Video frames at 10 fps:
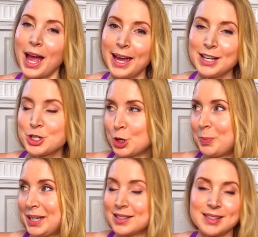age could
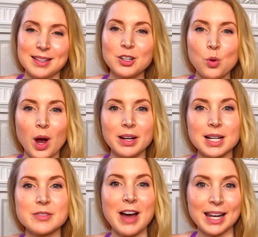be considered quite
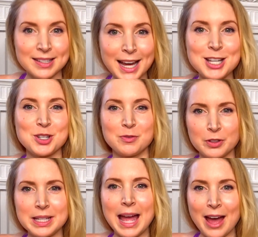nice validation
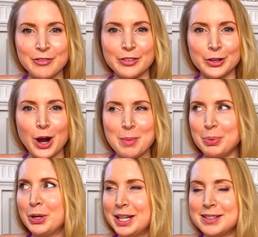for the effort I
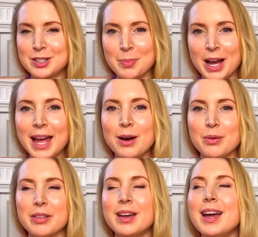put into my health.